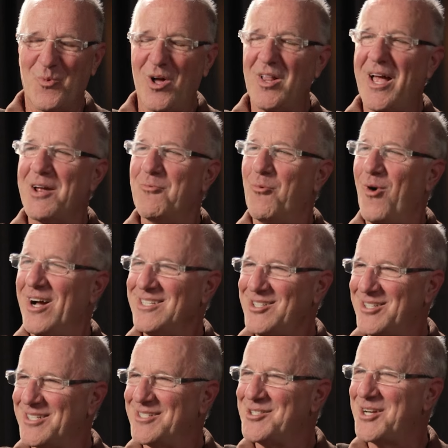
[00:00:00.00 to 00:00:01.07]
Well, I
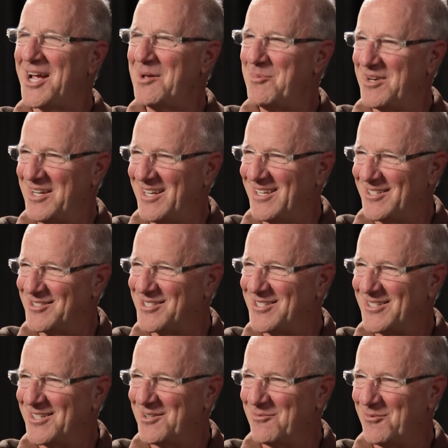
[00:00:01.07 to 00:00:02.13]
watched it in Japanese
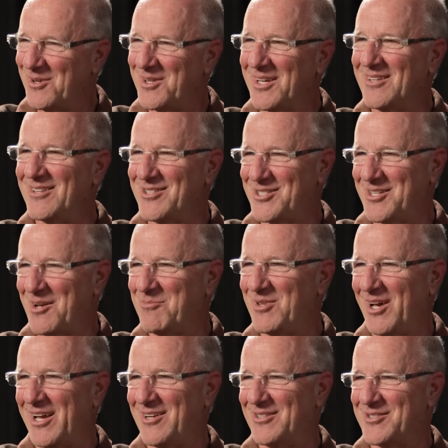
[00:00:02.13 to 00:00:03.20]
mm-hmm. with English
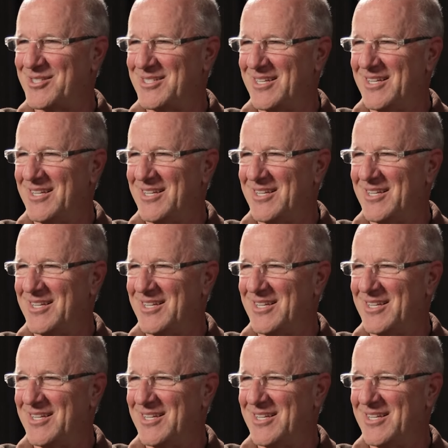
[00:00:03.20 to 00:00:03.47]
subtitles,